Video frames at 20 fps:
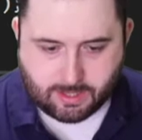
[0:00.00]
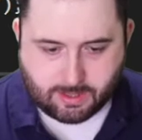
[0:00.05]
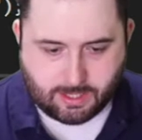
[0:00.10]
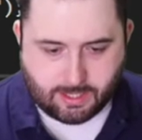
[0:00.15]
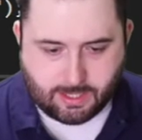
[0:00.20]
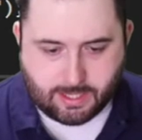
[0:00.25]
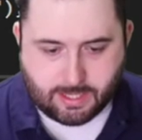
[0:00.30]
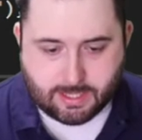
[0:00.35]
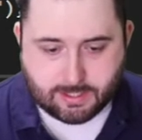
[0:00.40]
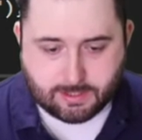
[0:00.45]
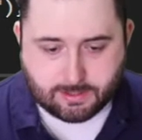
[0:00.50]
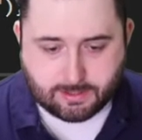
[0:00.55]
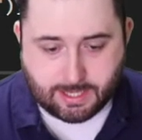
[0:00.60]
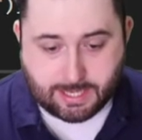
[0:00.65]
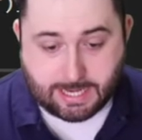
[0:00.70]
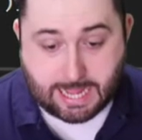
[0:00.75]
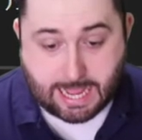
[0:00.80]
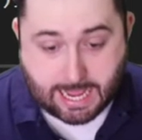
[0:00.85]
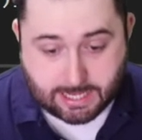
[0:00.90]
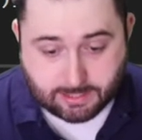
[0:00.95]
The is
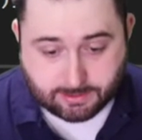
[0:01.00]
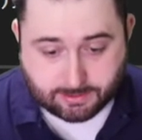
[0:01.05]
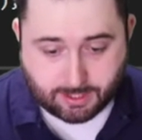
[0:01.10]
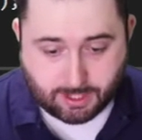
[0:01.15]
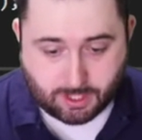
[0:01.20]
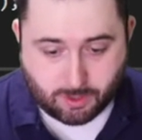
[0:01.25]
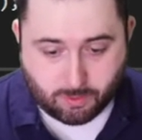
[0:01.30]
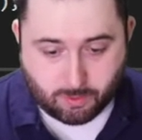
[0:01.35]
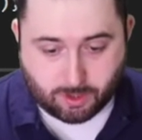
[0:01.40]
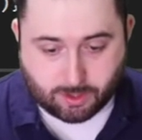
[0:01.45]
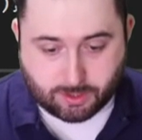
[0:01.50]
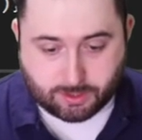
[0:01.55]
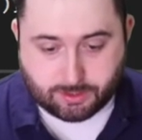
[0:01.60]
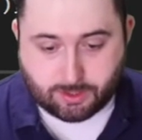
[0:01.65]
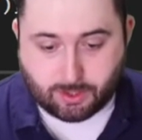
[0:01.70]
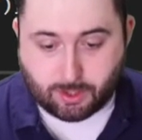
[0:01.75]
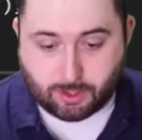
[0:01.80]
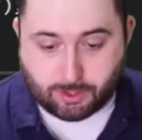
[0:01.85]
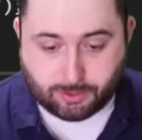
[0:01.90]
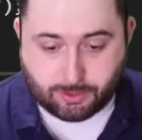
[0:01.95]
and as
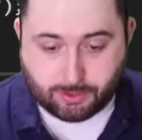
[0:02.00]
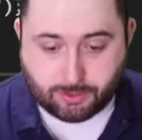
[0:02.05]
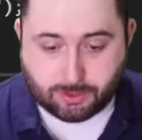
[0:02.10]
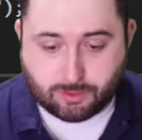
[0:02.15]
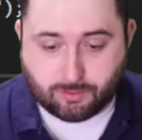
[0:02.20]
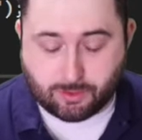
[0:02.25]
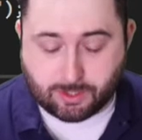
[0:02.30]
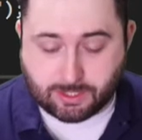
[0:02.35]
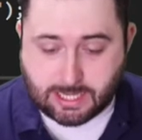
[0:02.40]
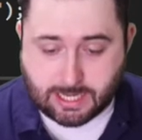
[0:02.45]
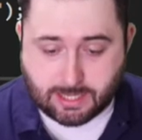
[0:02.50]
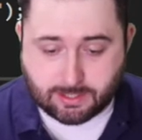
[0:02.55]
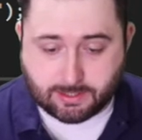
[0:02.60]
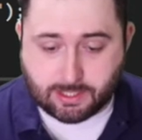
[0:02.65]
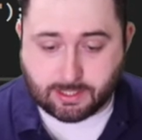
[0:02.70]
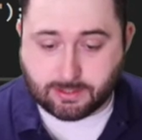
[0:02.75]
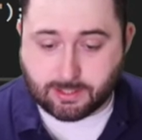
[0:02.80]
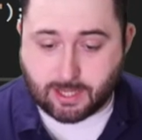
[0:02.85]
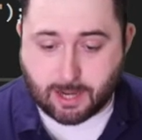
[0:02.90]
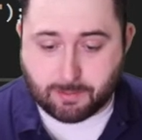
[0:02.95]
keywords are used for
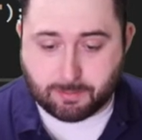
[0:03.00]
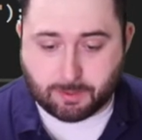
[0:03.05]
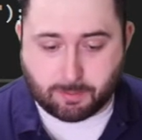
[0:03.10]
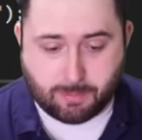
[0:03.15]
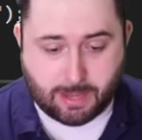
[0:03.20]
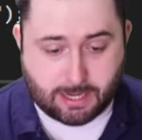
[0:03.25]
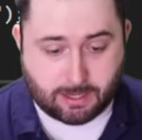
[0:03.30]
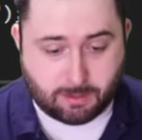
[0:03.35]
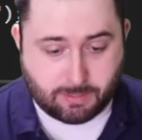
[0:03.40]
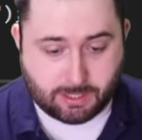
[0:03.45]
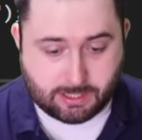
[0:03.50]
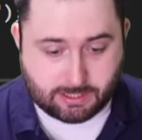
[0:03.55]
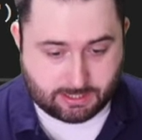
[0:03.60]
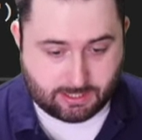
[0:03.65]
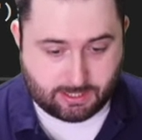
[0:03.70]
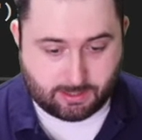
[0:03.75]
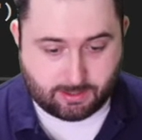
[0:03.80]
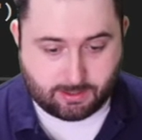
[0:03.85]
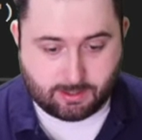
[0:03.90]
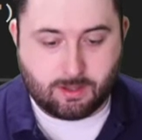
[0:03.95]
testing type
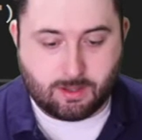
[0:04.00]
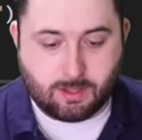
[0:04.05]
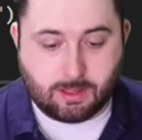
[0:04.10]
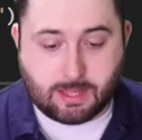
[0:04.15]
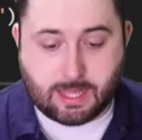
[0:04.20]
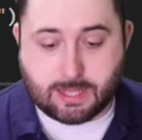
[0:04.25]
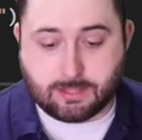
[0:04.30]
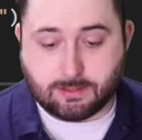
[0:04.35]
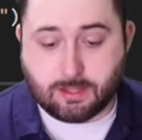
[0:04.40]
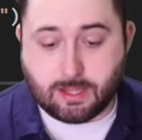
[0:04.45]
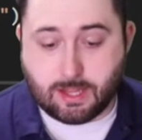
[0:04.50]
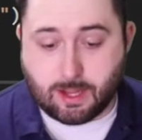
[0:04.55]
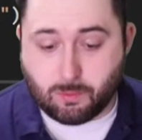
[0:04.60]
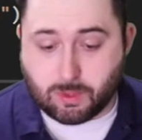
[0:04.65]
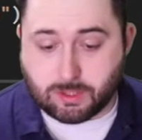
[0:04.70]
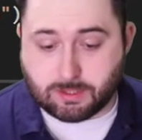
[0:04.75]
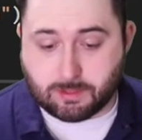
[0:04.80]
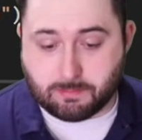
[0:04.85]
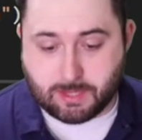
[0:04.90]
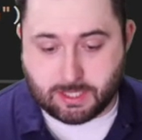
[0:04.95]
compatibility. Lastly, I
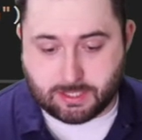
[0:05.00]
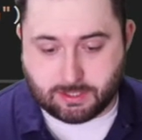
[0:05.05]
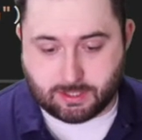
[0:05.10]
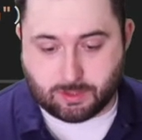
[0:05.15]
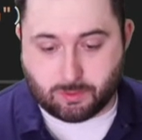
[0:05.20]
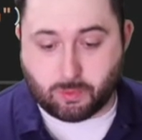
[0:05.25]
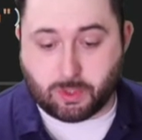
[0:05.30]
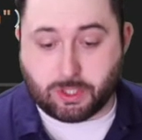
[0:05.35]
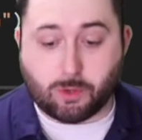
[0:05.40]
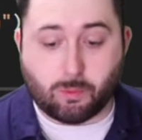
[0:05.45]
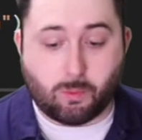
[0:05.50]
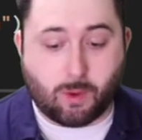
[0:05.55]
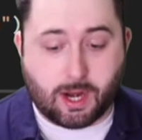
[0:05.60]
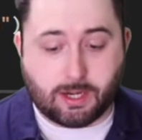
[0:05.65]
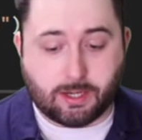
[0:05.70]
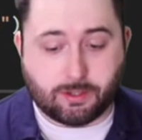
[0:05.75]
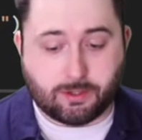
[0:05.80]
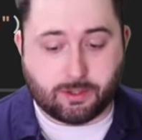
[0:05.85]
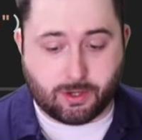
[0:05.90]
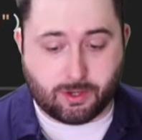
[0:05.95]
want to mention when you're
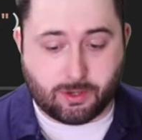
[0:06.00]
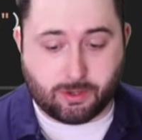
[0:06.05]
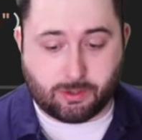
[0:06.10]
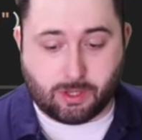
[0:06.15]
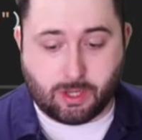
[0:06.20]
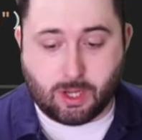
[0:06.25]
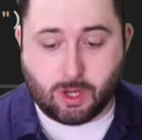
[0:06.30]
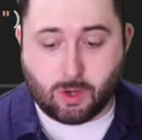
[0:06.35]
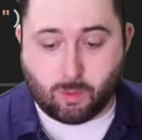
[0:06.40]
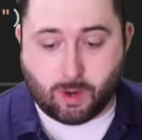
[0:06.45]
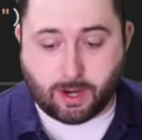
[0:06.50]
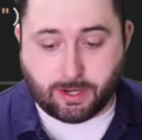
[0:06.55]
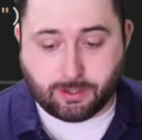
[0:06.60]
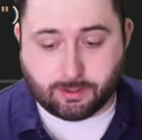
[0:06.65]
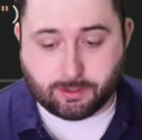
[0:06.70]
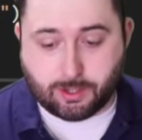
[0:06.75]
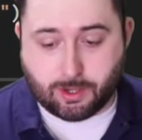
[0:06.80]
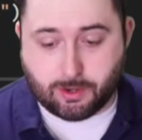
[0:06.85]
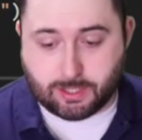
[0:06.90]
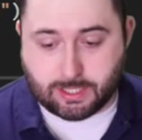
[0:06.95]
writing code, write
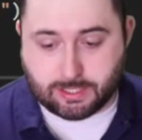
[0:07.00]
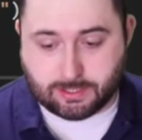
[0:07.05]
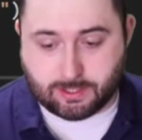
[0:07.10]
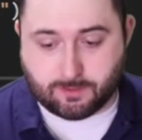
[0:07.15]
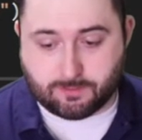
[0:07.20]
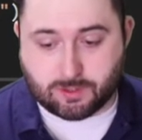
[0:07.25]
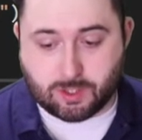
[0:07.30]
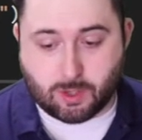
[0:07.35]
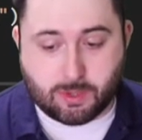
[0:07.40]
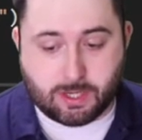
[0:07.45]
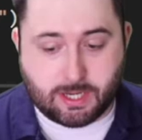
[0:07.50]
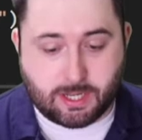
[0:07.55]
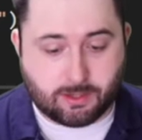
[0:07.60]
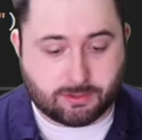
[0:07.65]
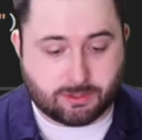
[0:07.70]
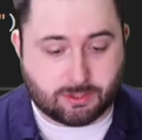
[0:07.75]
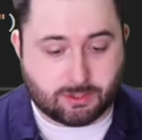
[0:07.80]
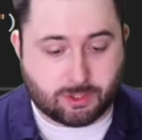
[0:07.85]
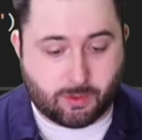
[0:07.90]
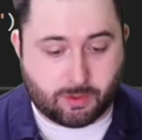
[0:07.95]
your code as if someone
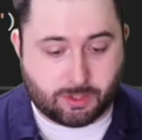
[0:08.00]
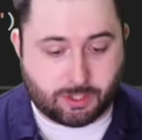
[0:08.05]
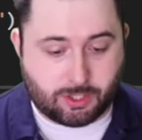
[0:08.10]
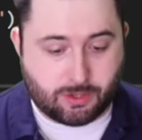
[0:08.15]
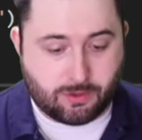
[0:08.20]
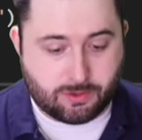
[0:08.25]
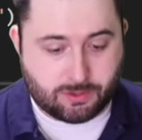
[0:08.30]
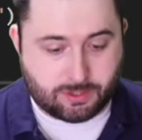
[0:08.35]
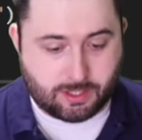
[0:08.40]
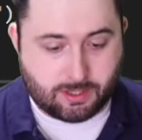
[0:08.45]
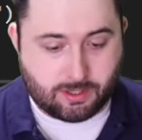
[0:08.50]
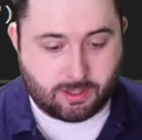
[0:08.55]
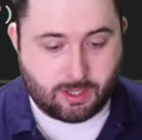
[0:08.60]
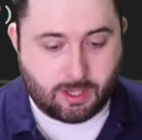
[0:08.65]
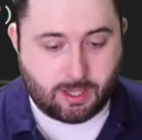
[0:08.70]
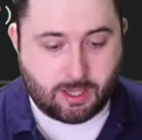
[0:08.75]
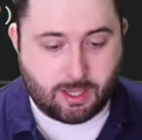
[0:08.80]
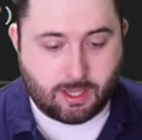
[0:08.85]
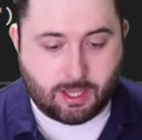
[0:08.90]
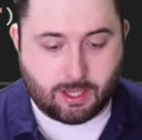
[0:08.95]
else is going to use it.
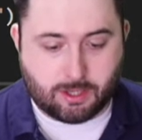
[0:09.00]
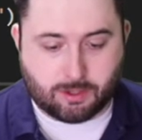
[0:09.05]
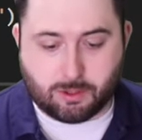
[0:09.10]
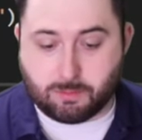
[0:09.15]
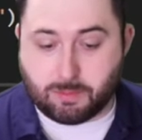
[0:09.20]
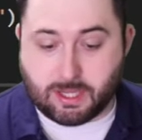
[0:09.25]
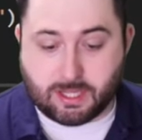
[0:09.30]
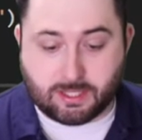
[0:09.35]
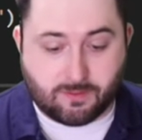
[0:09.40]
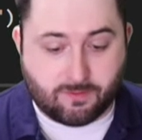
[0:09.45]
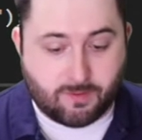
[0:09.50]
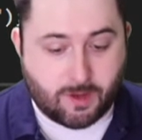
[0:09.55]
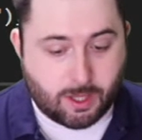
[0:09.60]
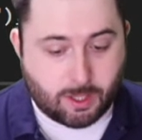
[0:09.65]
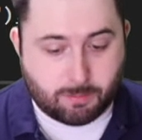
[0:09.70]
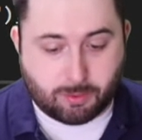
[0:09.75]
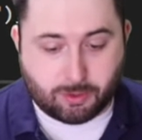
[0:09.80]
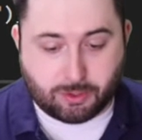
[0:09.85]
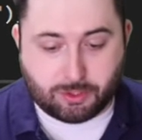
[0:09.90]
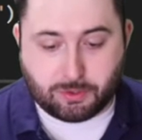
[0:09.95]
It could be a
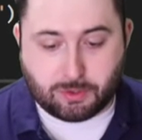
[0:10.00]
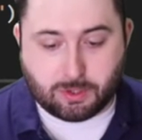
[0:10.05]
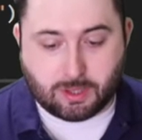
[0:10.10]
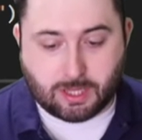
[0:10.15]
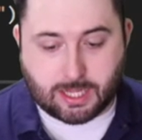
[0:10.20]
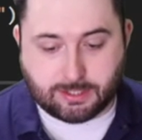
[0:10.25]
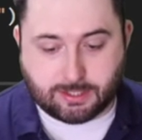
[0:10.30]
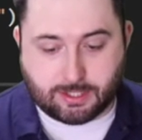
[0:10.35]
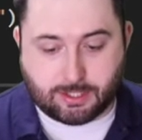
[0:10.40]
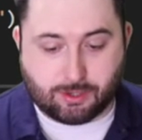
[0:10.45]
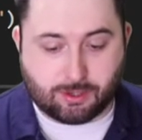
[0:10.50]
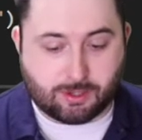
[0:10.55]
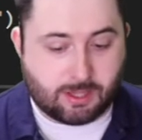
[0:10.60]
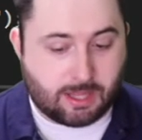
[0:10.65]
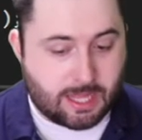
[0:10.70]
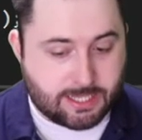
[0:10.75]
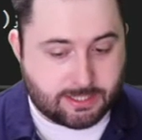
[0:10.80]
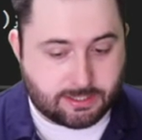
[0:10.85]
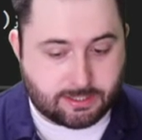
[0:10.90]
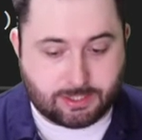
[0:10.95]
developer utilizing your
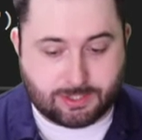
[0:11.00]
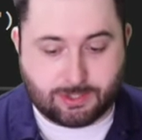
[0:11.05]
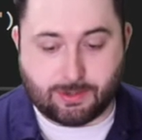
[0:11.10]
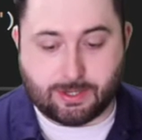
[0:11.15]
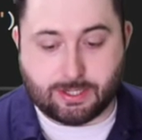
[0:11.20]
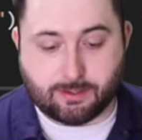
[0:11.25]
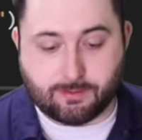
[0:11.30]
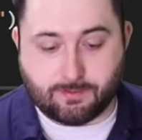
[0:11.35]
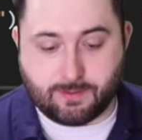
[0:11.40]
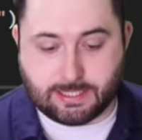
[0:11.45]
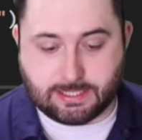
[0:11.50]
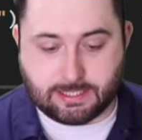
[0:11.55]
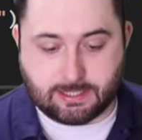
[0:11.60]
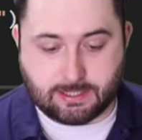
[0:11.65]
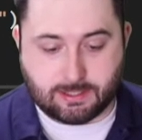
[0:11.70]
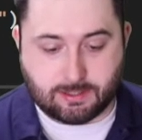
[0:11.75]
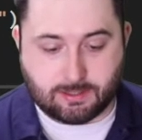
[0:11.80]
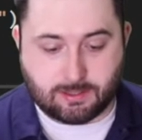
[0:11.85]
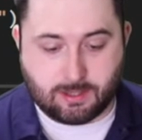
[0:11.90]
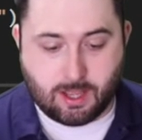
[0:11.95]
classes or
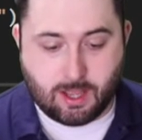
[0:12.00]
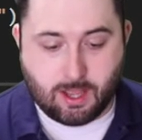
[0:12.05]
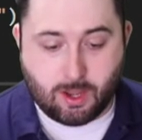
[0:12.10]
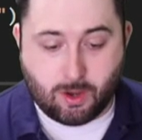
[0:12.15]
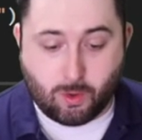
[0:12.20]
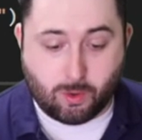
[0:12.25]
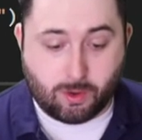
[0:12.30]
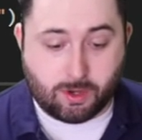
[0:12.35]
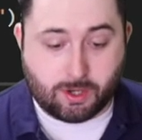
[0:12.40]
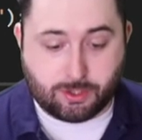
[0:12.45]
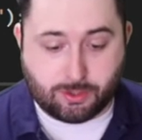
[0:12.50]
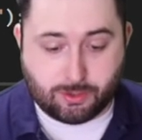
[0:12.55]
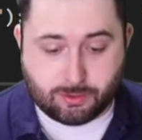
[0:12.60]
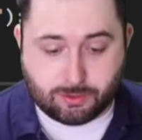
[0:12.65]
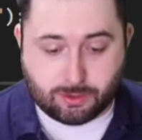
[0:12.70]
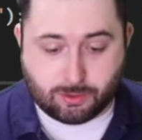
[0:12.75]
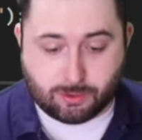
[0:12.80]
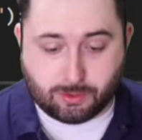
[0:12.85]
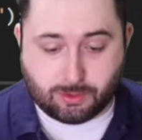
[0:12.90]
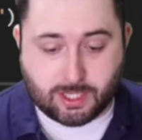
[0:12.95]
interfaces, or a
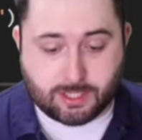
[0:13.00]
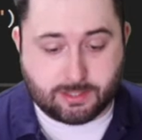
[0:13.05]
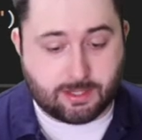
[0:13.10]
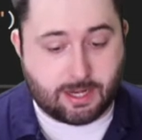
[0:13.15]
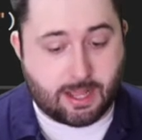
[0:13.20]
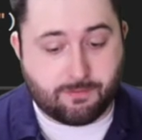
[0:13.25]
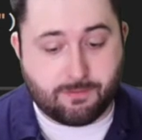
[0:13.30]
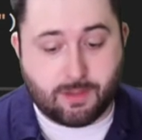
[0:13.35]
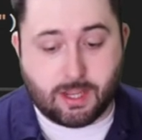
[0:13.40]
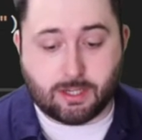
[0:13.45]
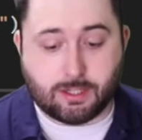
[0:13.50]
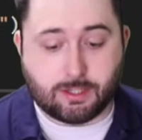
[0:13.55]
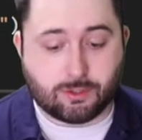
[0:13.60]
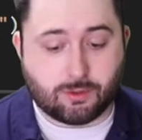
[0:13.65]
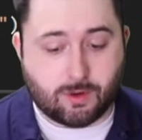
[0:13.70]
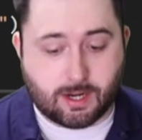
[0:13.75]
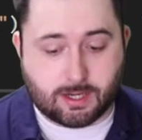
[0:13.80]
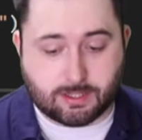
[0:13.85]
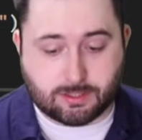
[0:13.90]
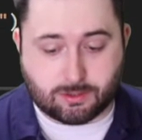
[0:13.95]
user who doesn't have any
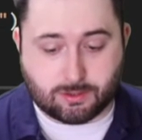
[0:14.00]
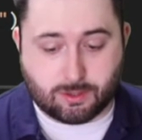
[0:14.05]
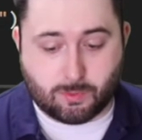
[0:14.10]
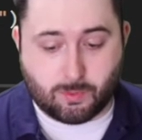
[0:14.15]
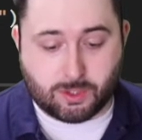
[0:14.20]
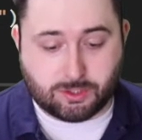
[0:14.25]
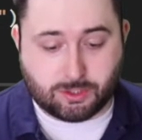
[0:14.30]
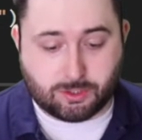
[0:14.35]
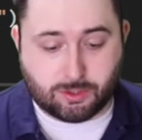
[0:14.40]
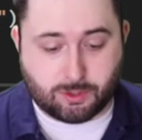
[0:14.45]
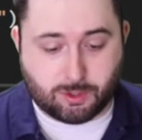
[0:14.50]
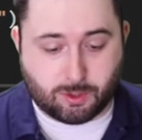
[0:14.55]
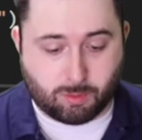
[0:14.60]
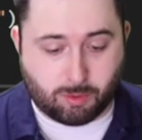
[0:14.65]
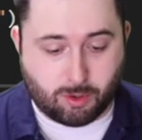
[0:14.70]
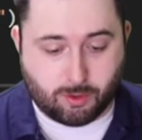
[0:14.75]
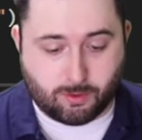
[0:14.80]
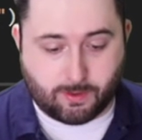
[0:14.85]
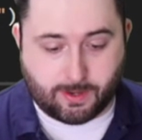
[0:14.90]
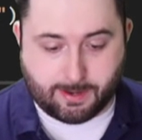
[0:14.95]
directions on what to do in your
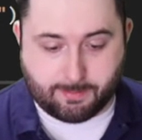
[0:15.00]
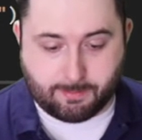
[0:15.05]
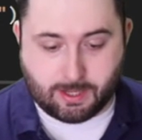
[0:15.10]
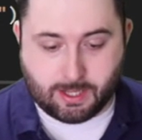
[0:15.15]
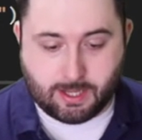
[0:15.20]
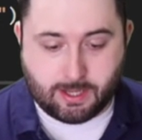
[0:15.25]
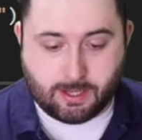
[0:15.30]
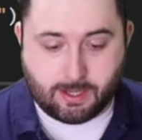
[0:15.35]
program.